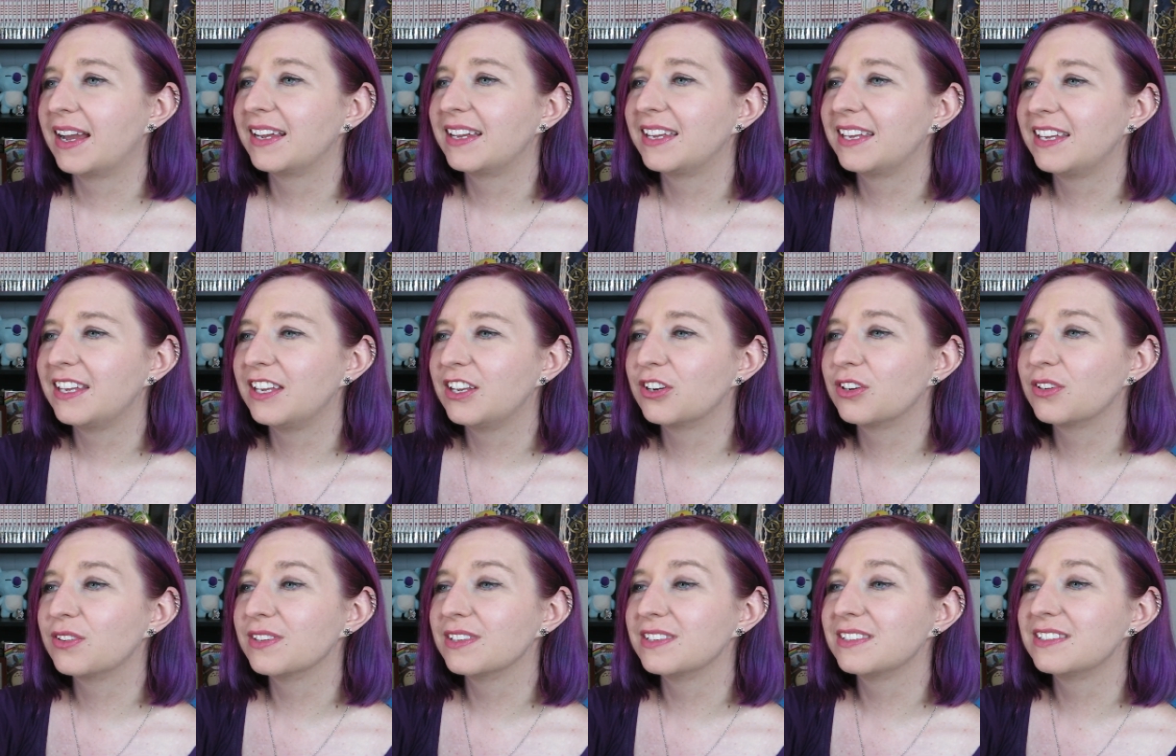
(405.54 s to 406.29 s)
I
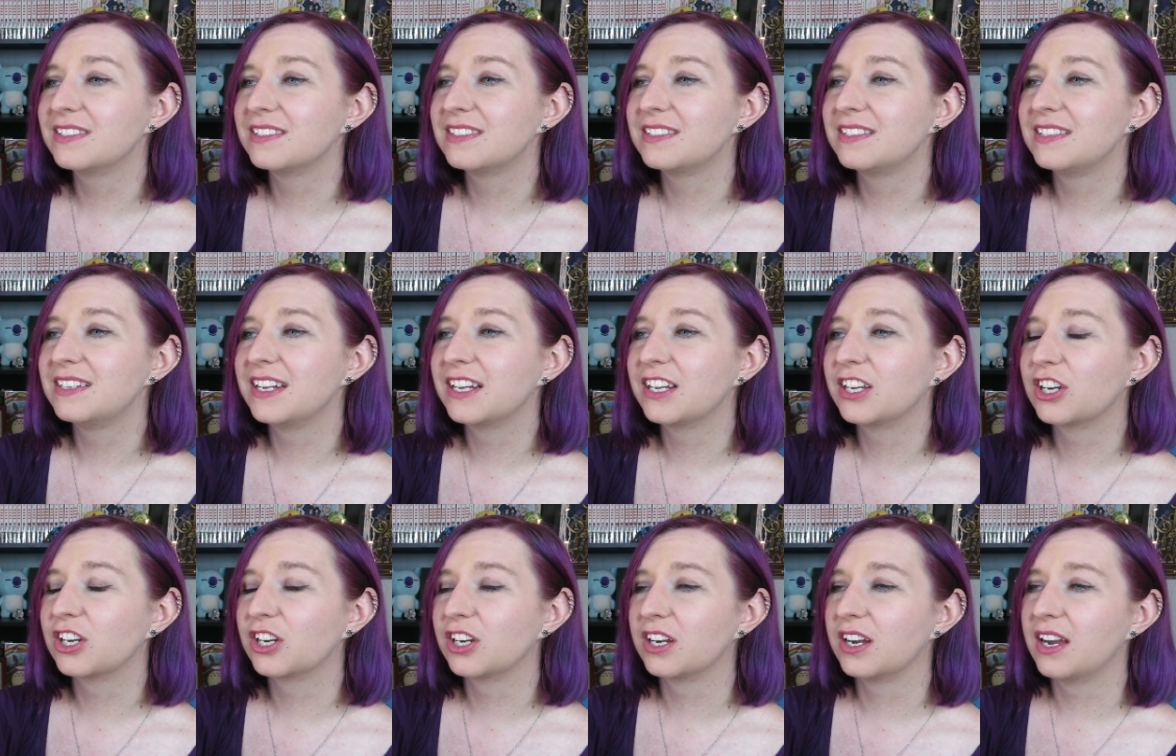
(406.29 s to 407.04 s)
hear the
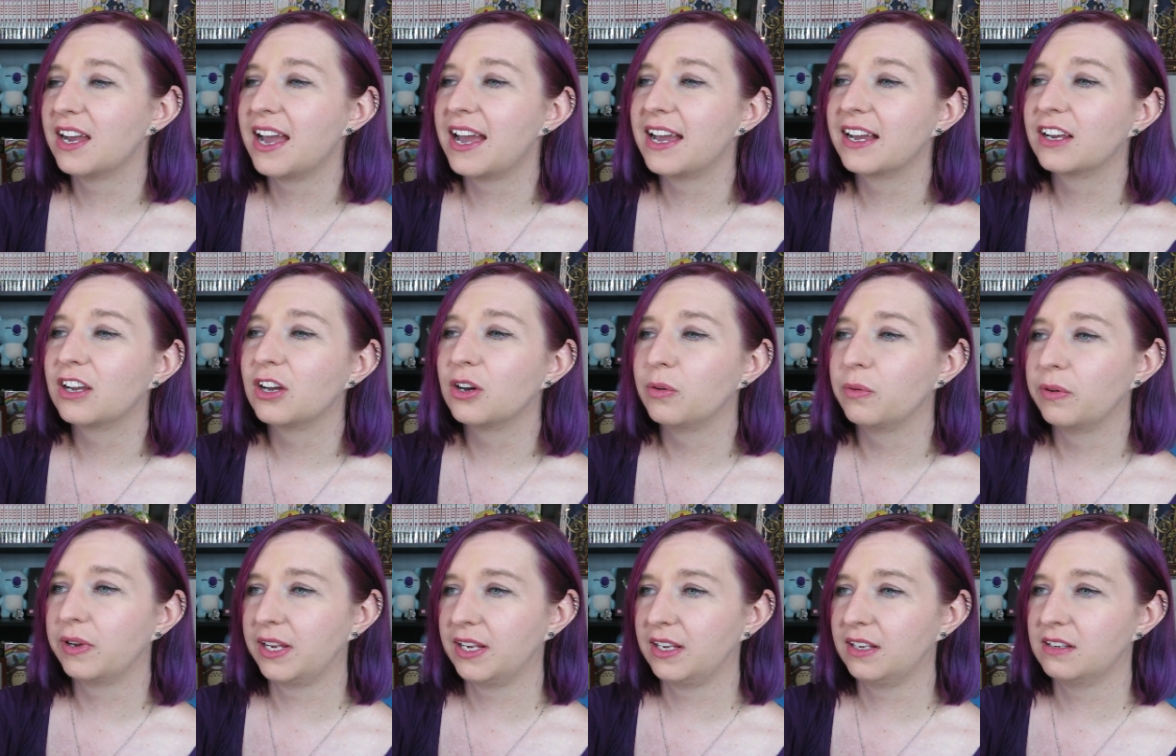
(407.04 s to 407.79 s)
snicker
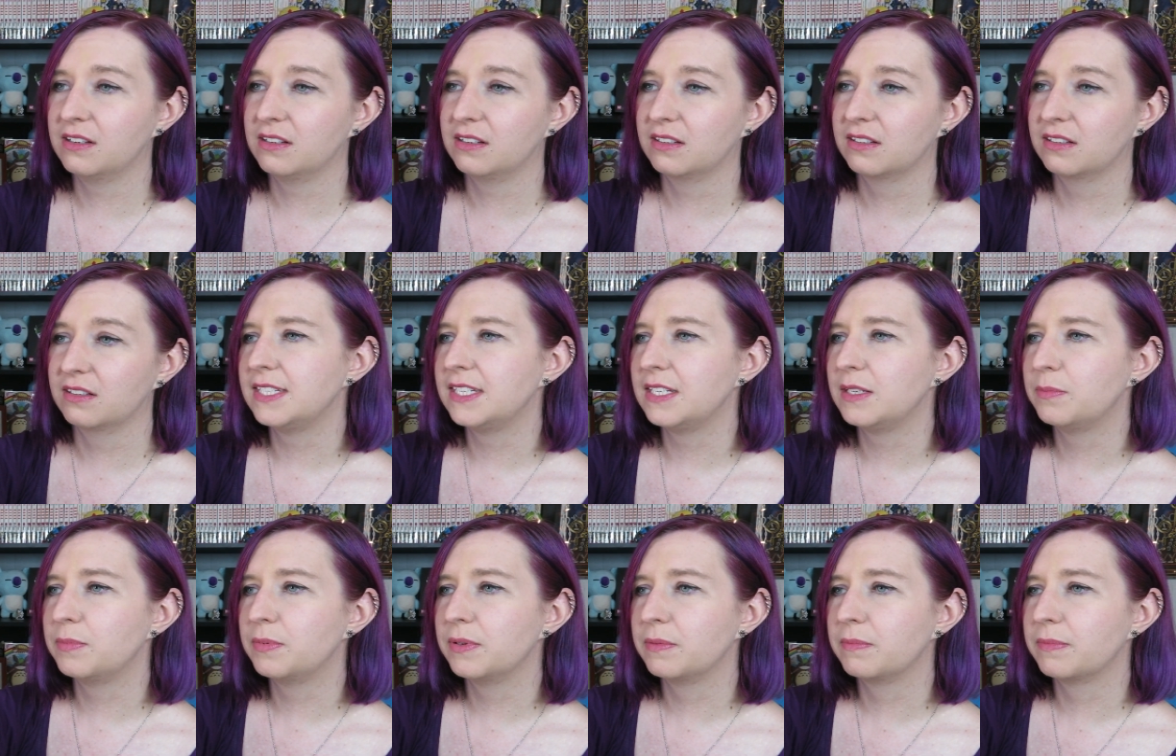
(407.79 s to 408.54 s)
echoing
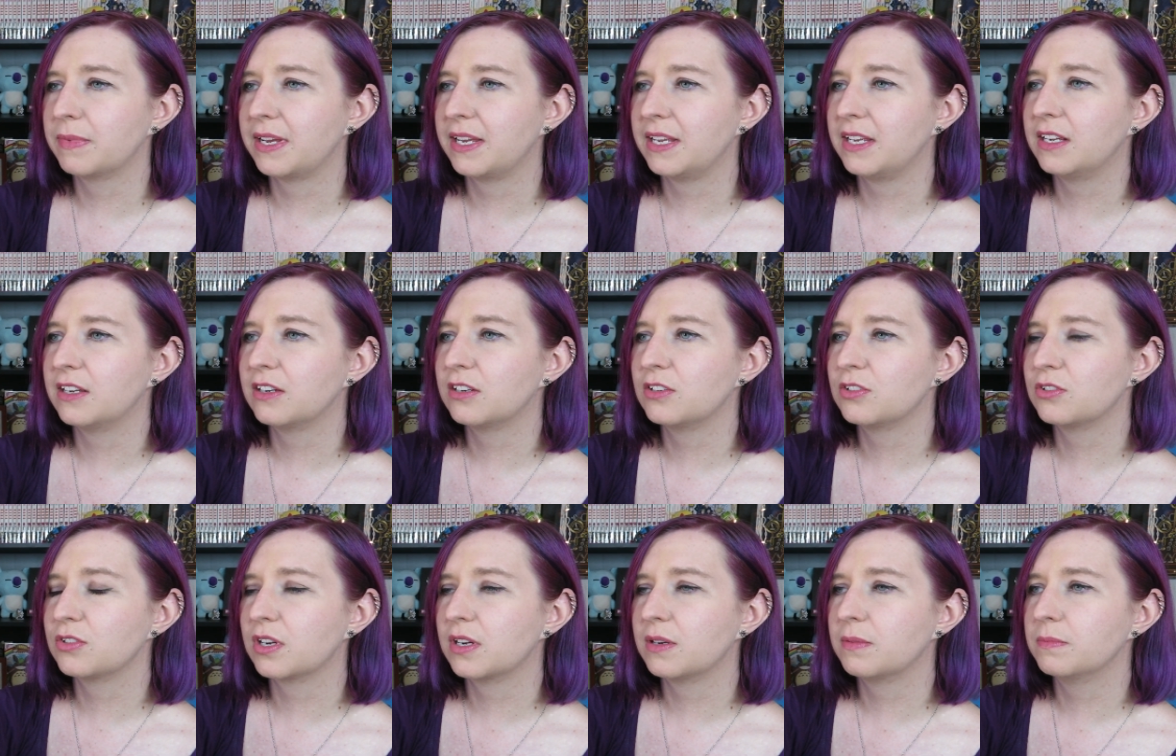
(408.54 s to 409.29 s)
deep in my
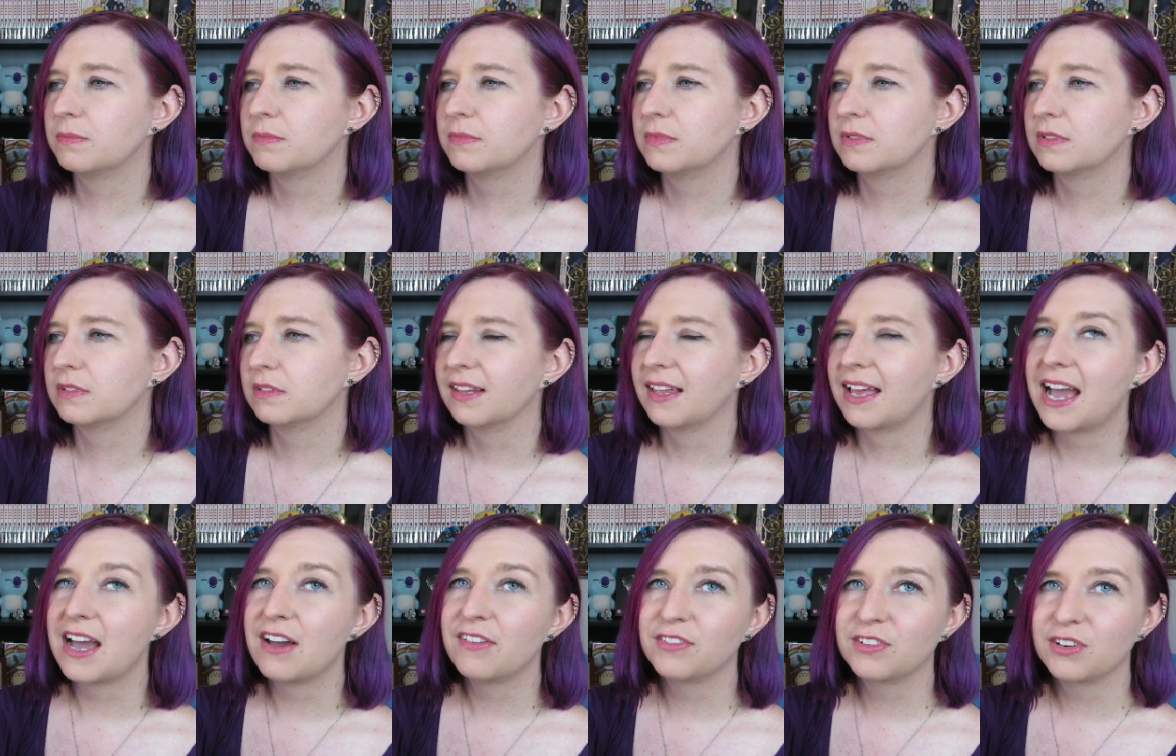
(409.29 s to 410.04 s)
eardrums.
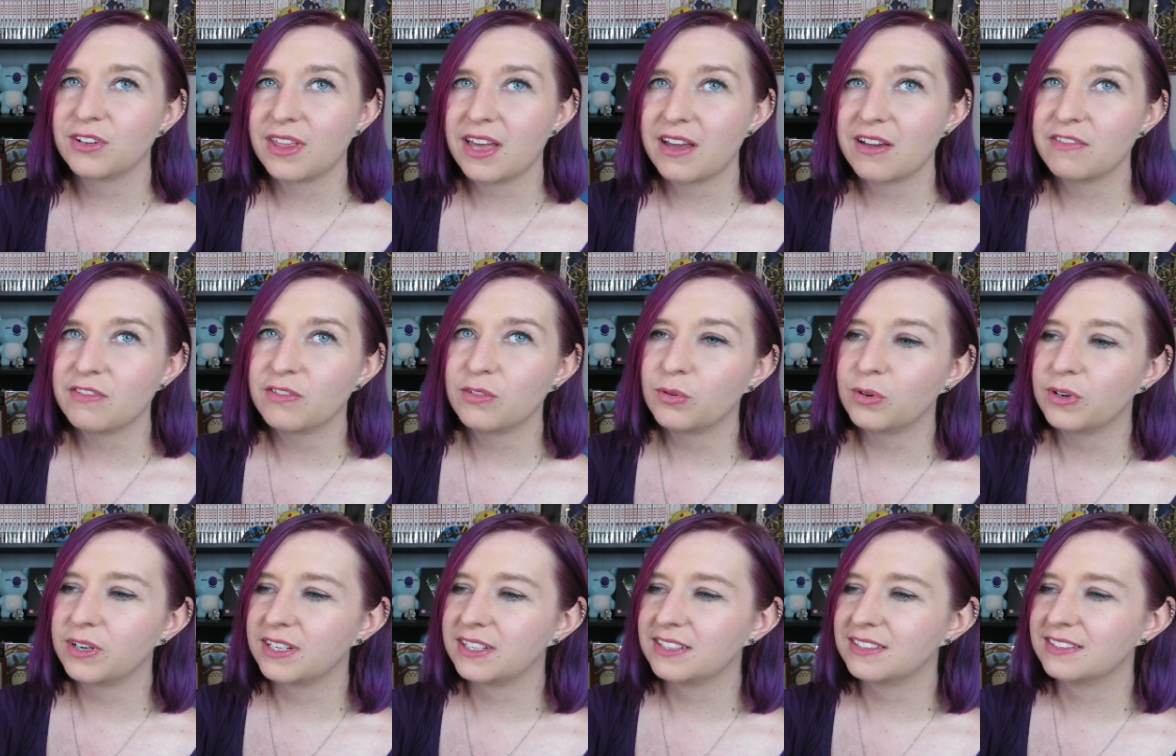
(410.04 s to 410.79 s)
Laughter, that
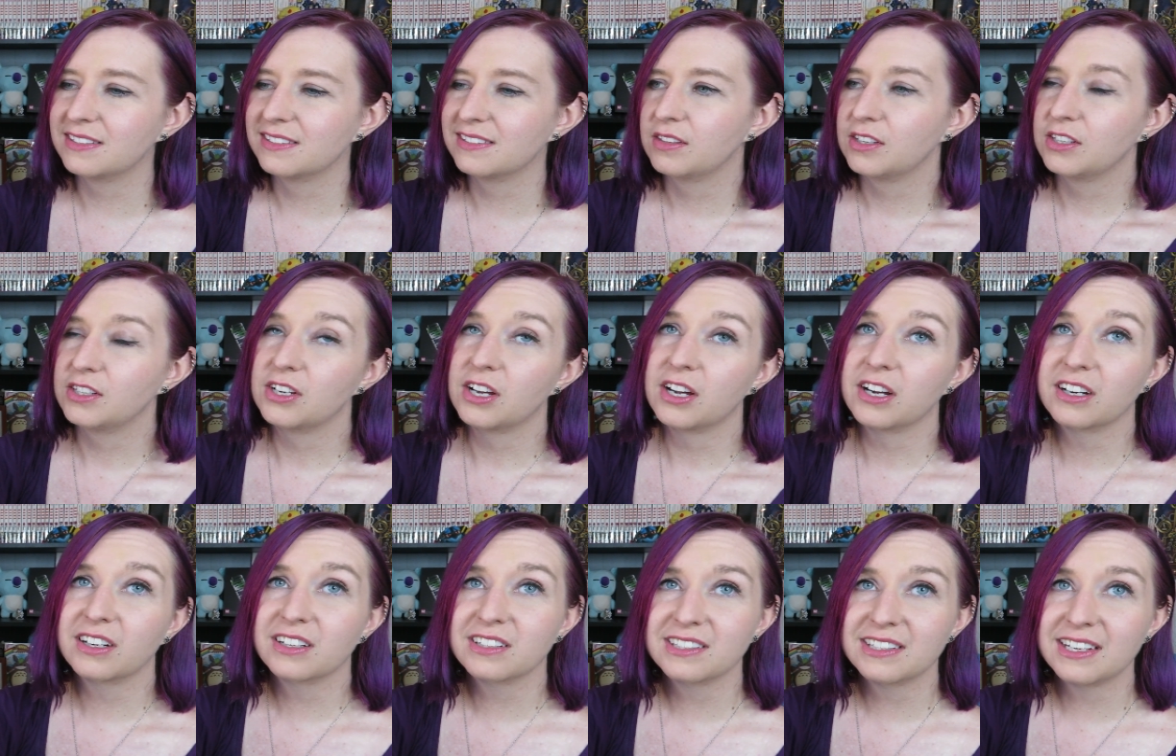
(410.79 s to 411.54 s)
voice, the
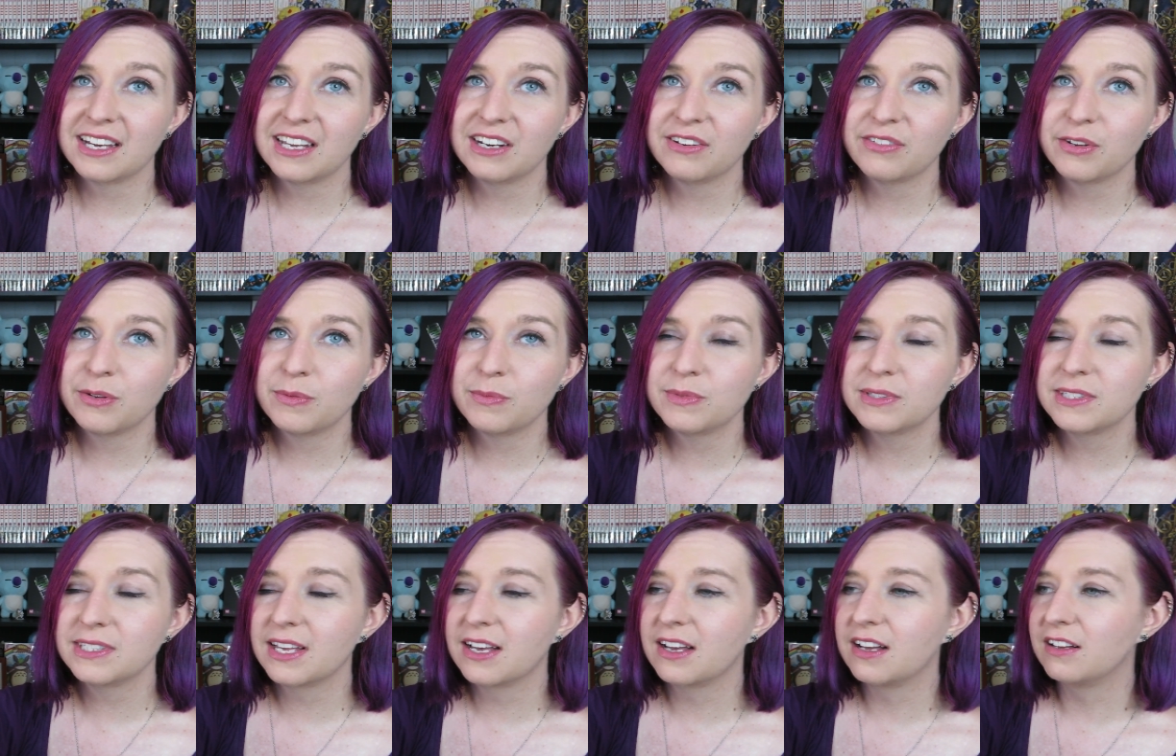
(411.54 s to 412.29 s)
dark side of
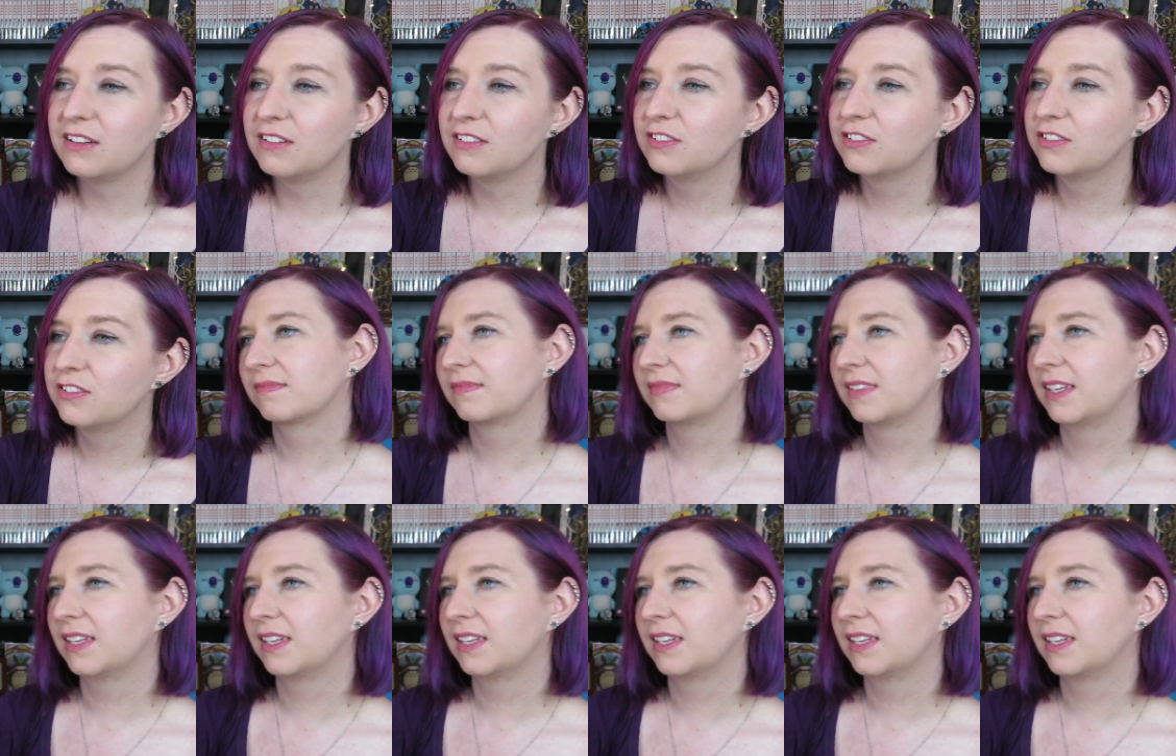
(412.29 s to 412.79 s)
himself.